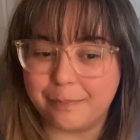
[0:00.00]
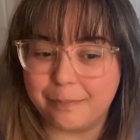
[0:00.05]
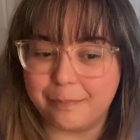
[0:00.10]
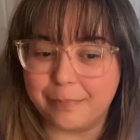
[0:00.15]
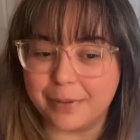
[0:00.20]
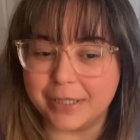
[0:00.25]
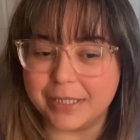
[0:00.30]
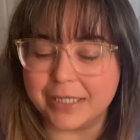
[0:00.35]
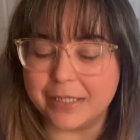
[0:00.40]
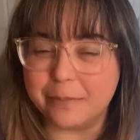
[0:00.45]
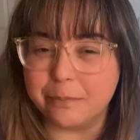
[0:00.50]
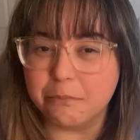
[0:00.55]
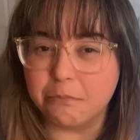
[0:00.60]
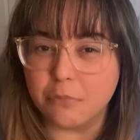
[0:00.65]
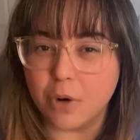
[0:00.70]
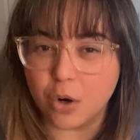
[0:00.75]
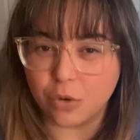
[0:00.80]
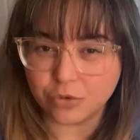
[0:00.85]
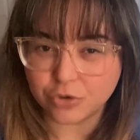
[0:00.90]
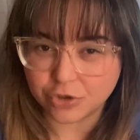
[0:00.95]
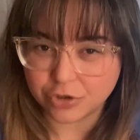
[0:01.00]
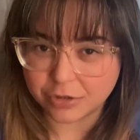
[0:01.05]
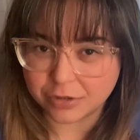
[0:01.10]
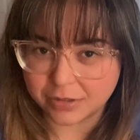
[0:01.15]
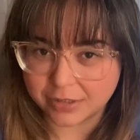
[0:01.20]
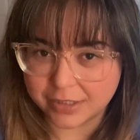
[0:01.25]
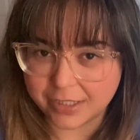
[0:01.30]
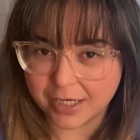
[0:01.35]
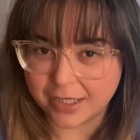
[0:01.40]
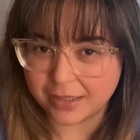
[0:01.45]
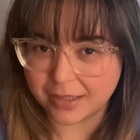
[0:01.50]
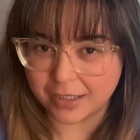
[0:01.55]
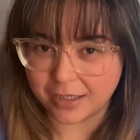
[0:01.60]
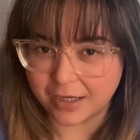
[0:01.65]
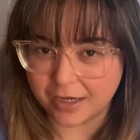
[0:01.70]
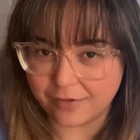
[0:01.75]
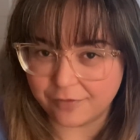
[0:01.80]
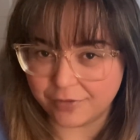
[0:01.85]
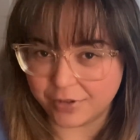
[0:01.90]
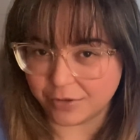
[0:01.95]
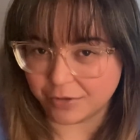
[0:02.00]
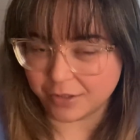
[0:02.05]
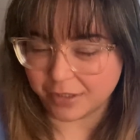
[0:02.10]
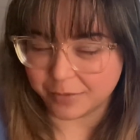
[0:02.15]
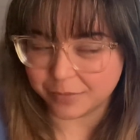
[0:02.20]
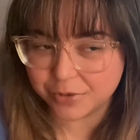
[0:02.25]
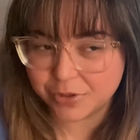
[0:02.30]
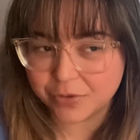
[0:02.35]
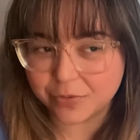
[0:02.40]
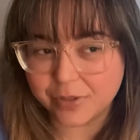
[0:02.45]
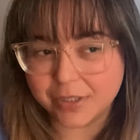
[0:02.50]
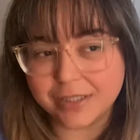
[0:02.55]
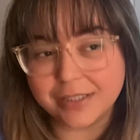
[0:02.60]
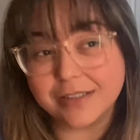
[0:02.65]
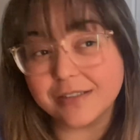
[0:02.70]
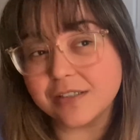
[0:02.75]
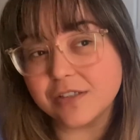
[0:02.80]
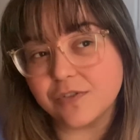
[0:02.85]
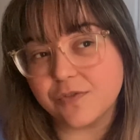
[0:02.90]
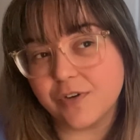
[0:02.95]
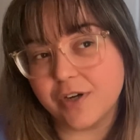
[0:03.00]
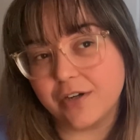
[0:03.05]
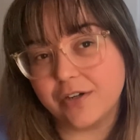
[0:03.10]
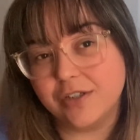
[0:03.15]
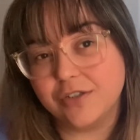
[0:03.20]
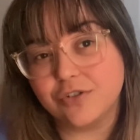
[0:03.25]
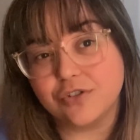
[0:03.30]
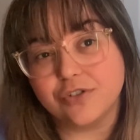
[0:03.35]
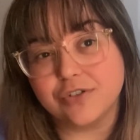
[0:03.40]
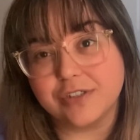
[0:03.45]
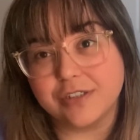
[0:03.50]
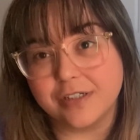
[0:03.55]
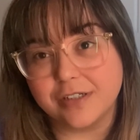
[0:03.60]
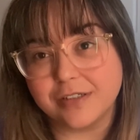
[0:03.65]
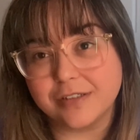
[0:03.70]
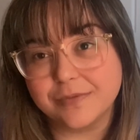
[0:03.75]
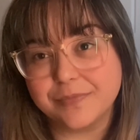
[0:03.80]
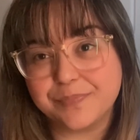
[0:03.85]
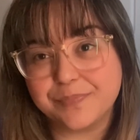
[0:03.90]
But emotionally, I think I feel numb to it. This is very interesting.